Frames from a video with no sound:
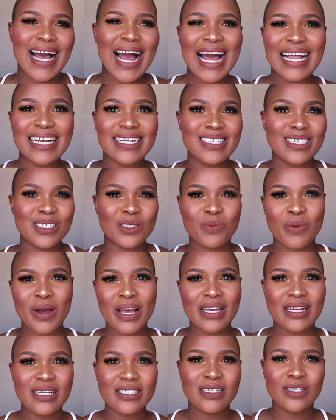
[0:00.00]

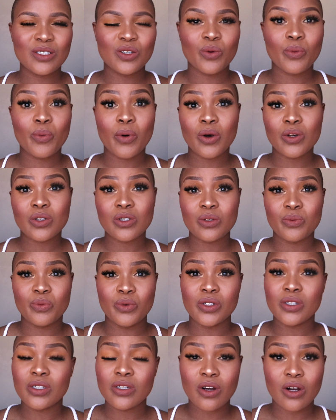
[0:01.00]
uninspired to post
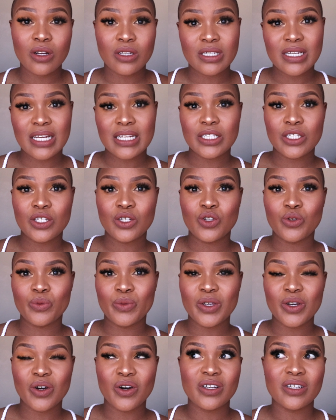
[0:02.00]
beauty content to
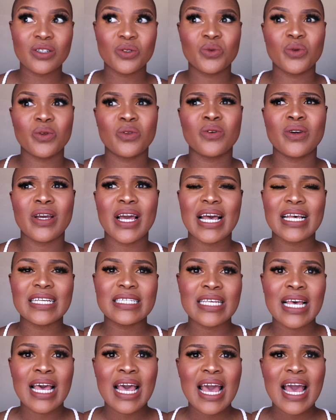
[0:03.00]
be honest with you
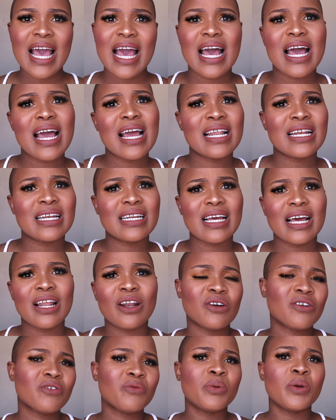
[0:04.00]
guys and a
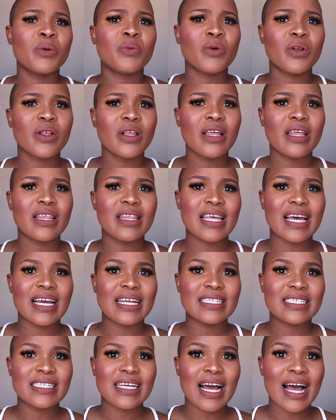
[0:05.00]
lot of people
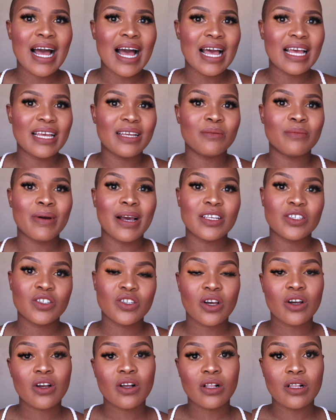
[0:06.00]
that are in my
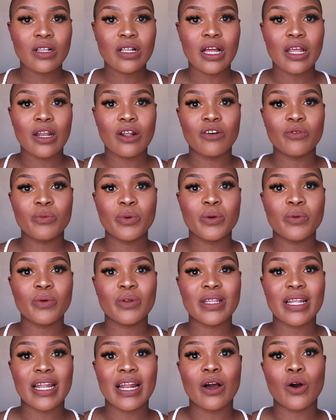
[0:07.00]
circle a lot of
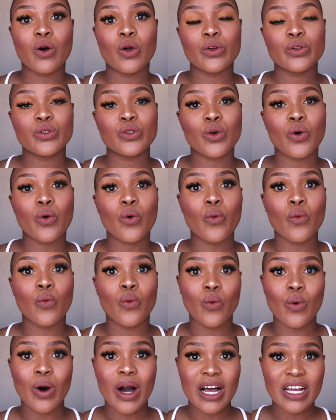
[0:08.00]
people that I also
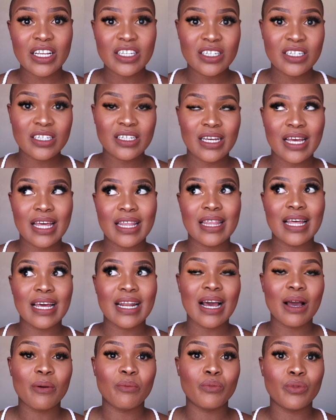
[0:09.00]
watch
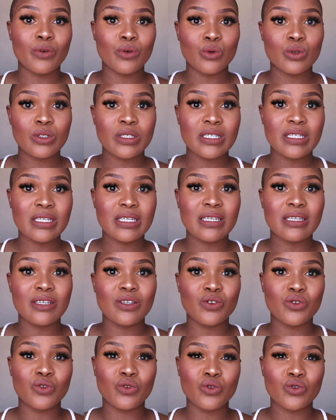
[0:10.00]
that are
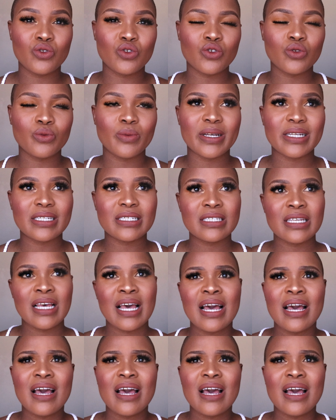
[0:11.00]
beauty youtubers